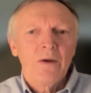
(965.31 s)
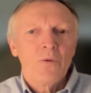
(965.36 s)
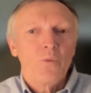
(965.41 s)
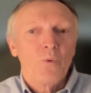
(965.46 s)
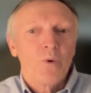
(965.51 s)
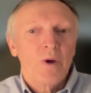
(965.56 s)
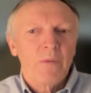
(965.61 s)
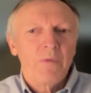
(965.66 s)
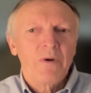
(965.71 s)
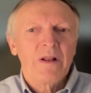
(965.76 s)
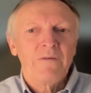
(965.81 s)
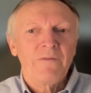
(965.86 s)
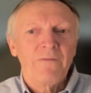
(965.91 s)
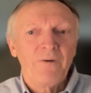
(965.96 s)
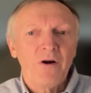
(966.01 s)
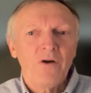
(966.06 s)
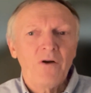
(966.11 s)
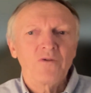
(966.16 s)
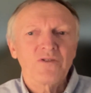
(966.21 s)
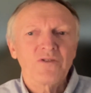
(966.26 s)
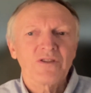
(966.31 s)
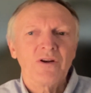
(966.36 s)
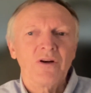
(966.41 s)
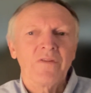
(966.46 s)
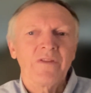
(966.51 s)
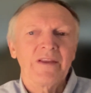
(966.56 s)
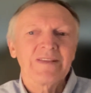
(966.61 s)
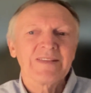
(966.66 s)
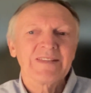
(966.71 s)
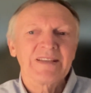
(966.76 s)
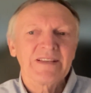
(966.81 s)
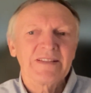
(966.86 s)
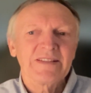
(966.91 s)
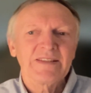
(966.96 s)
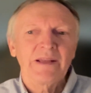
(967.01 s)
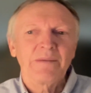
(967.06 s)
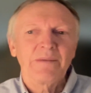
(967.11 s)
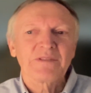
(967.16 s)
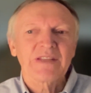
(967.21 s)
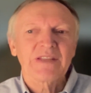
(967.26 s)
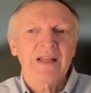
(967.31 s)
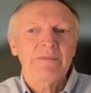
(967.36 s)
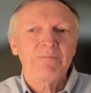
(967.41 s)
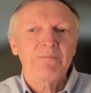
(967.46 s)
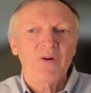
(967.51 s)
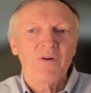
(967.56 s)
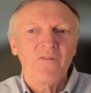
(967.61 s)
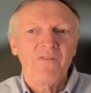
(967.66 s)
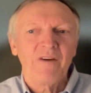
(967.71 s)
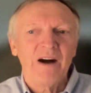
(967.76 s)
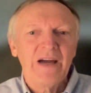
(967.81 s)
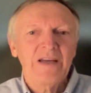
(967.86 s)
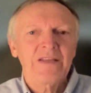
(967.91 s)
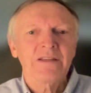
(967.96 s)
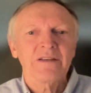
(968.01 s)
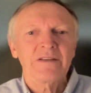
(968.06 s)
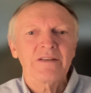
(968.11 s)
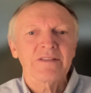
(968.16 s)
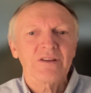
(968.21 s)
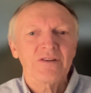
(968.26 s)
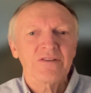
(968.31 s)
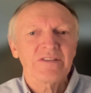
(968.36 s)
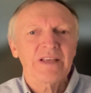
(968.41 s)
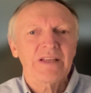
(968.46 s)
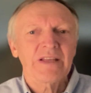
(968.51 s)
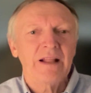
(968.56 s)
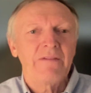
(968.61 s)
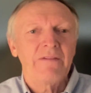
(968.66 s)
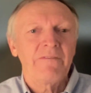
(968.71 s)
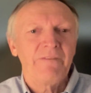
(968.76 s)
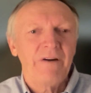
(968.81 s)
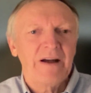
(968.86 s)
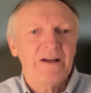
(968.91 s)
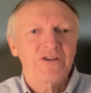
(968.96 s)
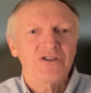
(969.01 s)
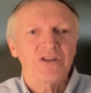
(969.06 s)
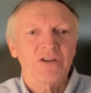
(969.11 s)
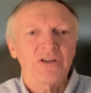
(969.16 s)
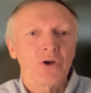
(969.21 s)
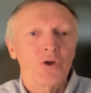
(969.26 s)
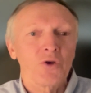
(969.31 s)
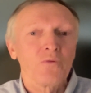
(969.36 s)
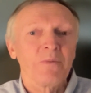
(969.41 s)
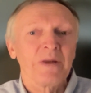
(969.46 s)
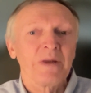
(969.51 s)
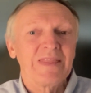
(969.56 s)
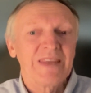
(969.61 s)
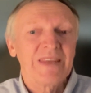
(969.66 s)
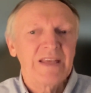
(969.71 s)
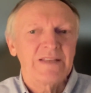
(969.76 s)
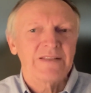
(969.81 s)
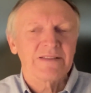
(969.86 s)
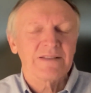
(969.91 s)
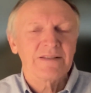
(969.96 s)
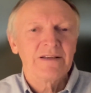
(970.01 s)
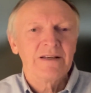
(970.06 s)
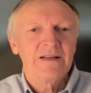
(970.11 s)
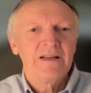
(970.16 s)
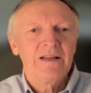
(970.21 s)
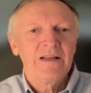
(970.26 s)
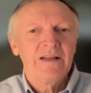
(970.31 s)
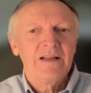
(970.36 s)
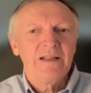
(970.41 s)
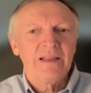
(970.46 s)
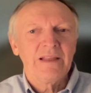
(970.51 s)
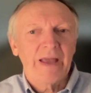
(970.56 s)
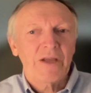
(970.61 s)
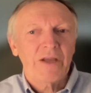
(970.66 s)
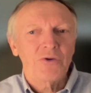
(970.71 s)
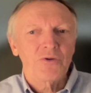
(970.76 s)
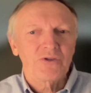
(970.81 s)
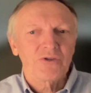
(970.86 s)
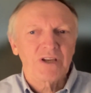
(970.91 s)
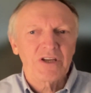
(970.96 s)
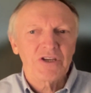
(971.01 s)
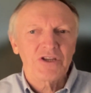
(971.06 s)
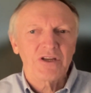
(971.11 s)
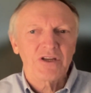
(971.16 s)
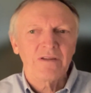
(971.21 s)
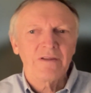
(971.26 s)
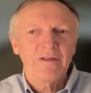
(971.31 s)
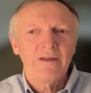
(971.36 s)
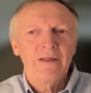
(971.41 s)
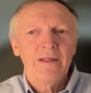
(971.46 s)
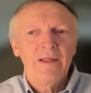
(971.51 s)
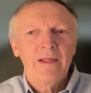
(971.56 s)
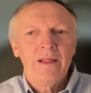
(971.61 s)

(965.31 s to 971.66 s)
we will focus on systems that provide a societal function, human needs like nutrition,